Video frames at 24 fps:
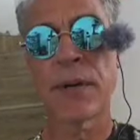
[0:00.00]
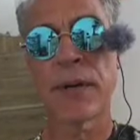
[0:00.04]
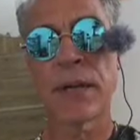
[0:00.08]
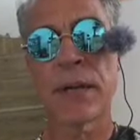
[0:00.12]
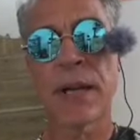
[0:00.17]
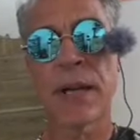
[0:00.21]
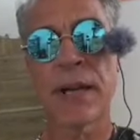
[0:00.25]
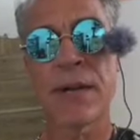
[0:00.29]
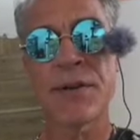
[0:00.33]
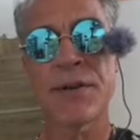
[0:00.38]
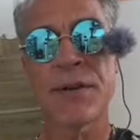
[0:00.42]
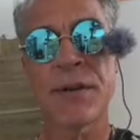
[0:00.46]

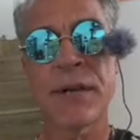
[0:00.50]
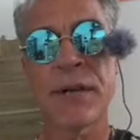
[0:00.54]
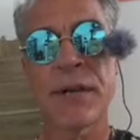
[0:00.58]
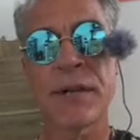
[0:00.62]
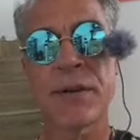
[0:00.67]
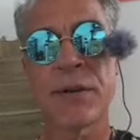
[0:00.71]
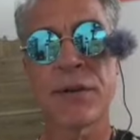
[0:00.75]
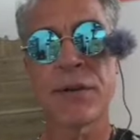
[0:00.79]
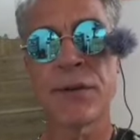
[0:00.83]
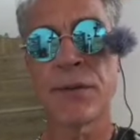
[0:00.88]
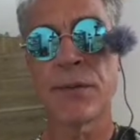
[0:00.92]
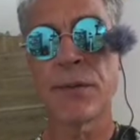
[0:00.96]
realize you need
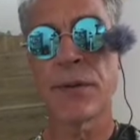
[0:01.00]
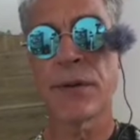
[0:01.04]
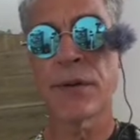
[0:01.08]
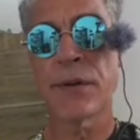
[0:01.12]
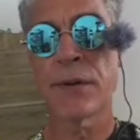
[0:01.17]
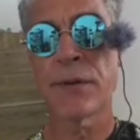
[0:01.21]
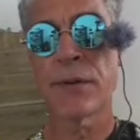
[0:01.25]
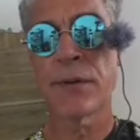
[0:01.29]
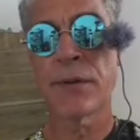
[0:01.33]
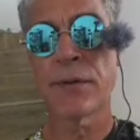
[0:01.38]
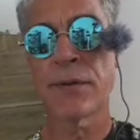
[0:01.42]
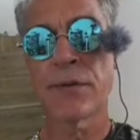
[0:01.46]
to do to
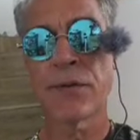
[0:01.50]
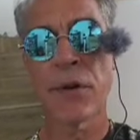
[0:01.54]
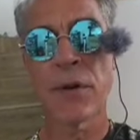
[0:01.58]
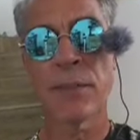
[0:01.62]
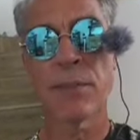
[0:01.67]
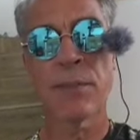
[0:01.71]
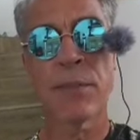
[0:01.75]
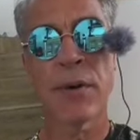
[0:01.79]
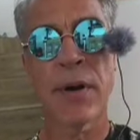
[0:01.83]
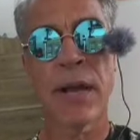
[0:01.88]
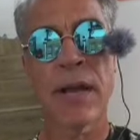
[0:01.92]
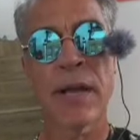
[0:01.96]
your
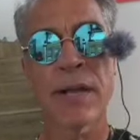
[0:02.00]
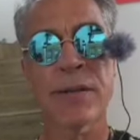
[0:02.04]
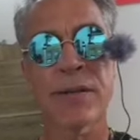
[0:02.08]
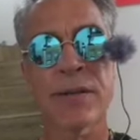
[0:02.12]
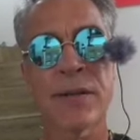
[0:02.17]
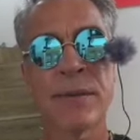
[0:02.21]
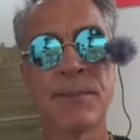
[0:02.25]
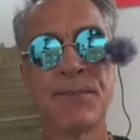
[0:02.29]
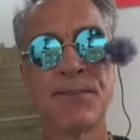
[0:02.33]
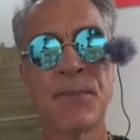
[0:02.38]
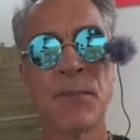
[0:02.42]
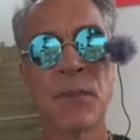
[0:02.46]
drum
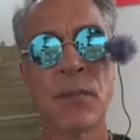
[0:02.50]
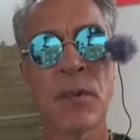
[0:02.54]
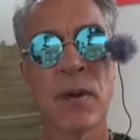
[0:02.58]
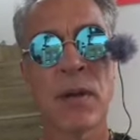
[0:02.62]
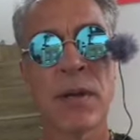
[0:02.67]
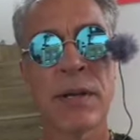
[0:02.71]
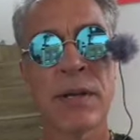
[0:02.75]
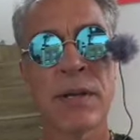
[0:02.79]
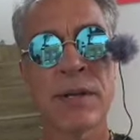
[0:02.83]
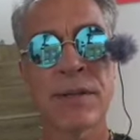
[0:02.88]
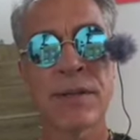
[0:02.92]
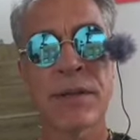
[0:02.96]
brakes
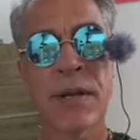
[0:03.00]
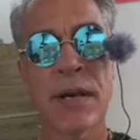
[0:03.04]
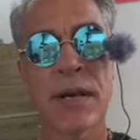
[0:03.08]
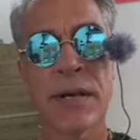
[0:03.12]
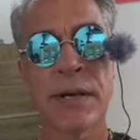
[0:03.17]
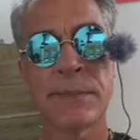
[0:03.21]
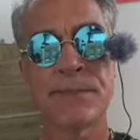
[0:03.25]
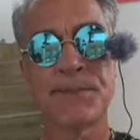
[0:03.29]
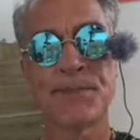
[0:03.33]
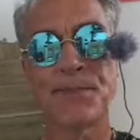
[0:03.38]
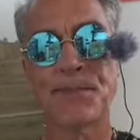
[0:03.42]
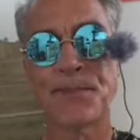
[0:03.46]
is
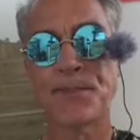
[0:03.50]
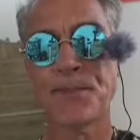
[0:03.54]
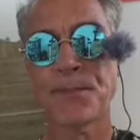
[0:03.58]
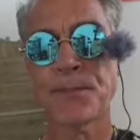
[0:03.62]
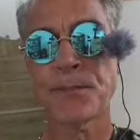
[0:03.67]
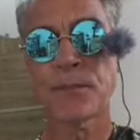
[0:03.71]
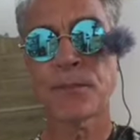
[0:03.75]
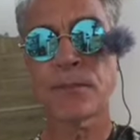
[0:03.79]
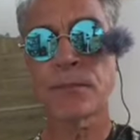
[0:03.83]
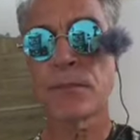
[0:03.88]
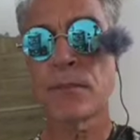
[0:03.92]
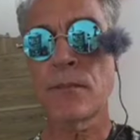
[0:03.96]

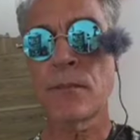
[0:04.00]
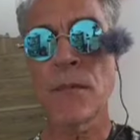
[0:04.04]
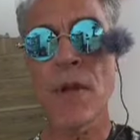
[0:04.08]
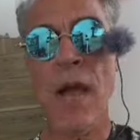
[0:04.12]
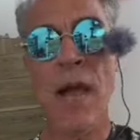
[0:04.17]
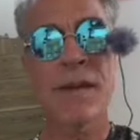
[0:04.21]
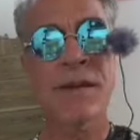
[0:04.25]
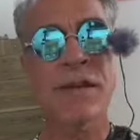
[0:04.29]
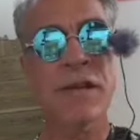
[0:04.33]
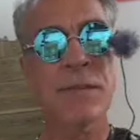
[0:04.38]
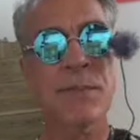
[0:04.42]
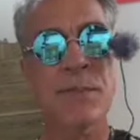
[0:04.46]

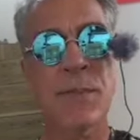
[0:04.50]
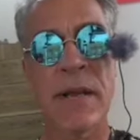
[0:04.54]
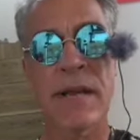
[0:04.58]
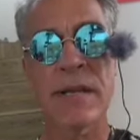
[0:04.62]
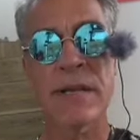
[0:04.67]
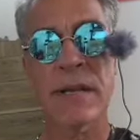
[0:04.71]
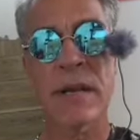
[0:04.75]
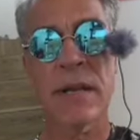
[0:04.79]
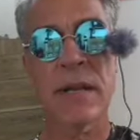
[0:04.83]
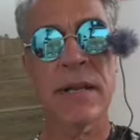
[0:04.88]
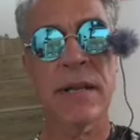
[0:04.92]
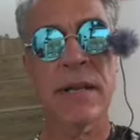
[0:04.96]
I just
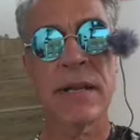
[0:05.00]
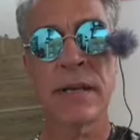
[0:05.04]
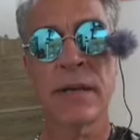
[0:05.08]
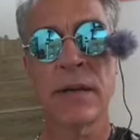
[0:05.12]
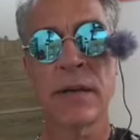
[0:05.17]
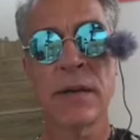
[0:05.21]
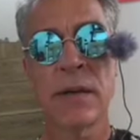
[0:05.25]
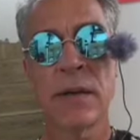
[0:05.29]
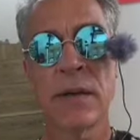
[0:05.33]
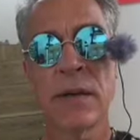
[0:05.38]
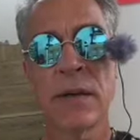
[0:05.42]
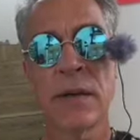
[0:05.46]
basically
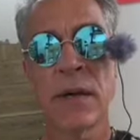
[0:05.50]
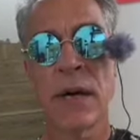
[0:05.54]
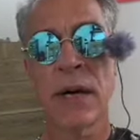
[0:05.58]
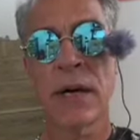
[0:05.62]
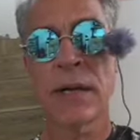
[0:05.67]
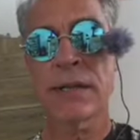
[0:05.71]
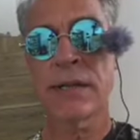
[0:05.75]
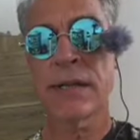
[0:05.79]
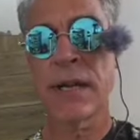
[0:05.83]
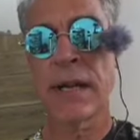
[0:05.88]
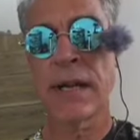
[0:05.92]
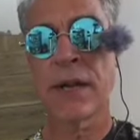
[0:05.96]

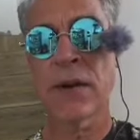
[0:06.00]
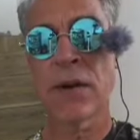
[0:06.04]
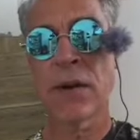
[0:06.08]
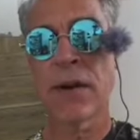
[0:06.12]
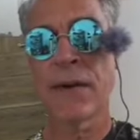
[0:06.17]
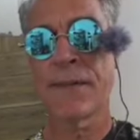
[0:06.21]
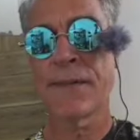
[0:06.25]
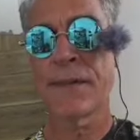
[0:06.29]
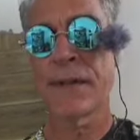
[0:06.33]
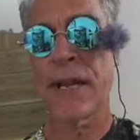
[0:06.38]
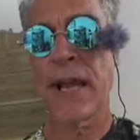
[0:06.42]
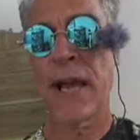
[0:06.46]
take it
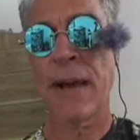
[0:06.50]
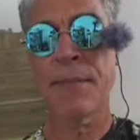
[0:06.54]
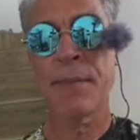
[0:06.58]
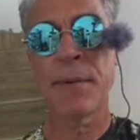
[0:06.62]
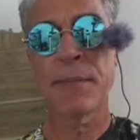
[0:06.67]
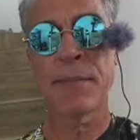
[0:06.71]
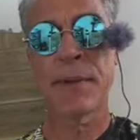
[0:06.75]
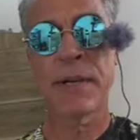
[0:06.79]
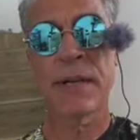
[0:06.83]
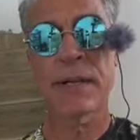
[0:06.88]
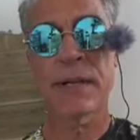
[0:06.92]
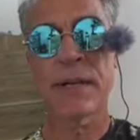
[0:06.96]
off, tap
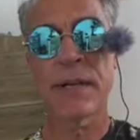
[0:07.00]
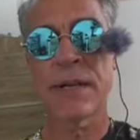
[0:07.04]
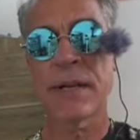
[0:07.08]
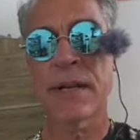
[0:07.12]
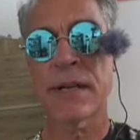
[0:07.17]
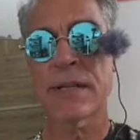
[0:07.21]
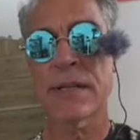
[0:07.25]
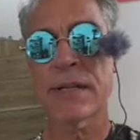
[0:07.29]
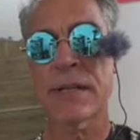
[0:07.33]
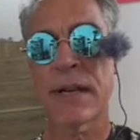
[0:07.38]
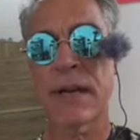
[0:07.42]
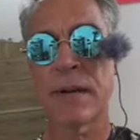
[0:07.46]
them, get the
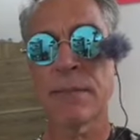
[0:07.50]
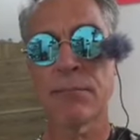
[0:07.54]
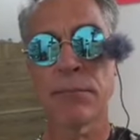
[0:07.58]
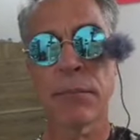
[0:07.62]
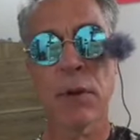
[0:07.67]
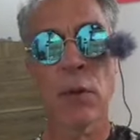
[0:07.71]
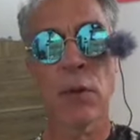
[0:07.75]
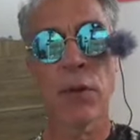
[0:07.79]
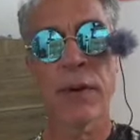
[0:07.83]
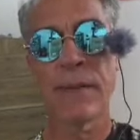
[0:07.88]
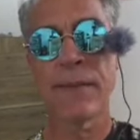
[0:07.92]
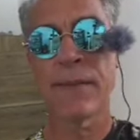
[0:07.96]
dust out,
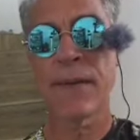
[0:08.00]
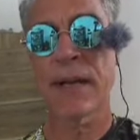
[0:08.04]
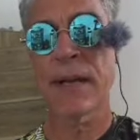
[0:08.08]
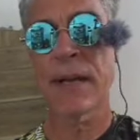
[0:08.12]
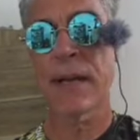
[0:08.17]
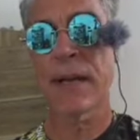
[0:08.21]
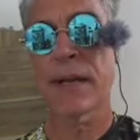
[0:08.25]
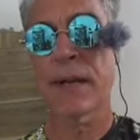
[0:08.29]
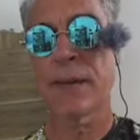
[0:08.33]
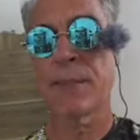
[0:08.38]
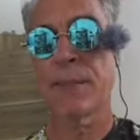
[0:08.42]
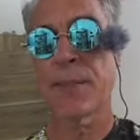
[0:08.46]
blow it if I
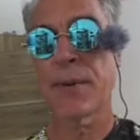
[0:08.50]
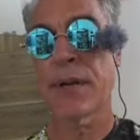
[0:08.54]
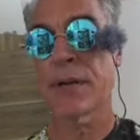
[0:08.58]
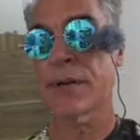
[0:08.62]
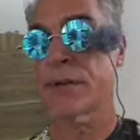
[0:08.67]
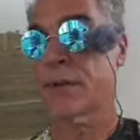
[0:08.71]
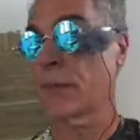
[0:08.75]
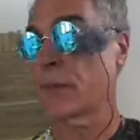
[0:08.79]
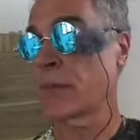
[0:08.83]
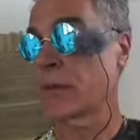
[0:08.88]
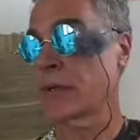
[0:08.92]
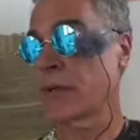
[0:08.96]
got a
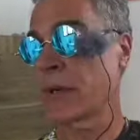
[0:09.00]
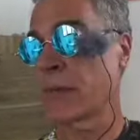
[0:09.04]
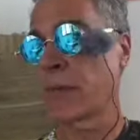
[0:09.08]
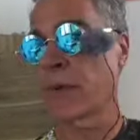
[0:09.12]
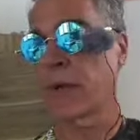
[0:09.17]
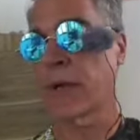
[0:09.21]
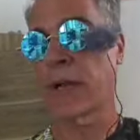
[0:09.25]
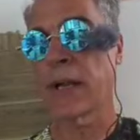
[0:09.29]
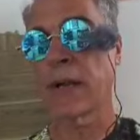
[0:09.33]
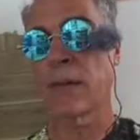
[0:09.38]
compressor, which I want to